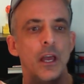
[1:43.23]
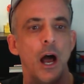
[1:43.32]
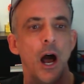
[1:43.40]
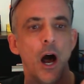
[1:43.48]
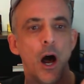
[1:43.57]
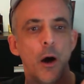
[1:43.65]

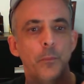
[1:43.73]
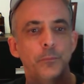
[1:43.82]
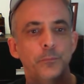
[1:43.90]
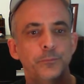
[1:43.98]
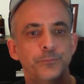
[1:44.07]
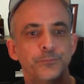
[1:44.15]

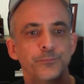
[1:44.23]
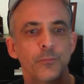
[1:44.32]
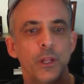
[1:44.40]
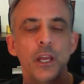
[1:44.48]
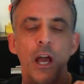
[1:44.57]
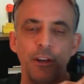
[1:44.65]

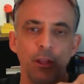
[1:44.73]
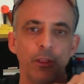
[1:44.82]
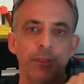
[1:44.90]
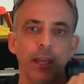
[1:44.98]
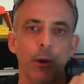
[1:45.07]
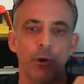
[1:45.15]
Another
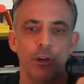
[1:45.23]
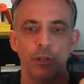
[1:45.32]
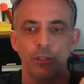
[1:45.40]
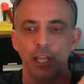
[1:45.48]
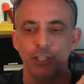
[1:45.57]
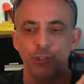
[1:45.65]
thing I want to
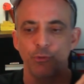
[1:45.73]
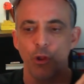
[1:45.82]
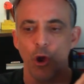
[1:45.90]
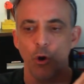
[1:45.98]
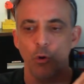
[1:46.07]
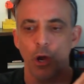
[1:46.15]
let you
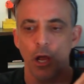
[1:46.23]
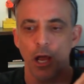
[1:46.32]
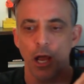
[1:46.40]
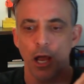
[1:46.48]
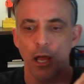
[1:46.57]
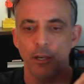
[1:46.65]

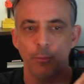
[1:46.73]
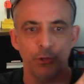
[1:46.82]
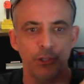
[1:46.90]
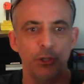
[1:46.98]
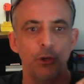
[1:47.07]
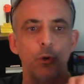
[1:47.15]
know, number
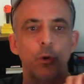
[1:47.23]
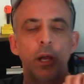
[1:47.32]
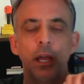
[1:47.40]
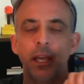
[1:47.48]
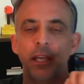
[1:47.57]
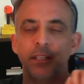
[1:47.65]
2,
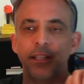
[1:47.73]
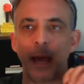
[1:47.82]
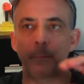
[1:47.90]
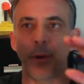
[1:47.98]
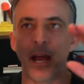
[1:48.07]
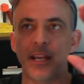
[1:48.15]
is that
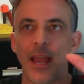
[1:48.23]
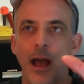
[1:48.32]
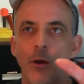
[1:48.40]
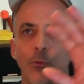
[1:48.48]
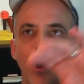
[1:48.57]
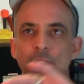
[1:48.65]
by
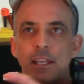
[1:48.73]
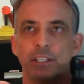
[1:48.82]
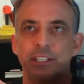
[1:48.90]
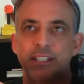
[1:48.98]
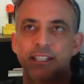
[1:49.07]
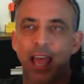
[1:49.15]
now writing a
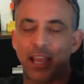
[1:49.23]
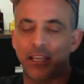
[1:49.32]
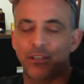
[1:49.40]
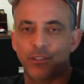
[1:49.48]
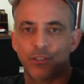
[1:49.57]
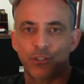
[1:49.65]

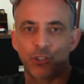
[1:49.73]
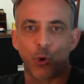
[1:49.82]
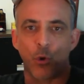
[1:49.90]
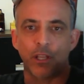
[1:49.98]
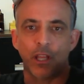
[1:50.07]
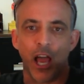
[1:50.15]
second
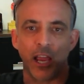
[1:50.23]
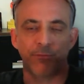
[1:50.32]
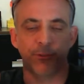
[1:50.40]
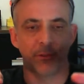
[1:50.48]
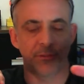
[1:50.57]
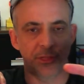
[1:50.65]
storyline
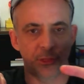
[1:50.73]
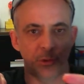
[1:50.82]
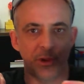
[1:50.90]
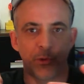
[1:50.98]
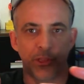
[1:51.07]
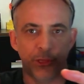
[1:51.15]

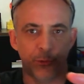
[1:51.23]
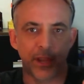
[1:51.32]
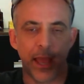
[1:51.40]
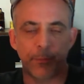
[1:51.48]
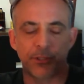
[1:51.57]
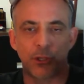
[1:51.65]
with 3
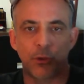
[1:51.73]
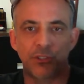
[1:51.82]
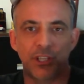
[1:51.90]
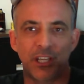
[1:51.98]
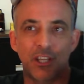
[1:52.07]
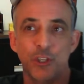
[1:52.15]
episodes
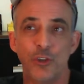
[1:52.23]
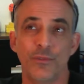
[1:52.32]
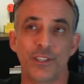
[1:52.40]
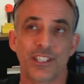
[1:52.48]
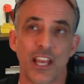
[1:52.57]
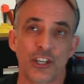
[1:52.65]
in it, you've
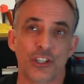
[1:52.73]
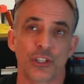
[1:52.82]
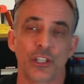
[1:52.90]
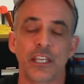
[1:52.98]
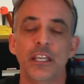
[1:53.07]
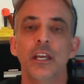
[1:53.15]

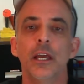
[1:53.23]
essentially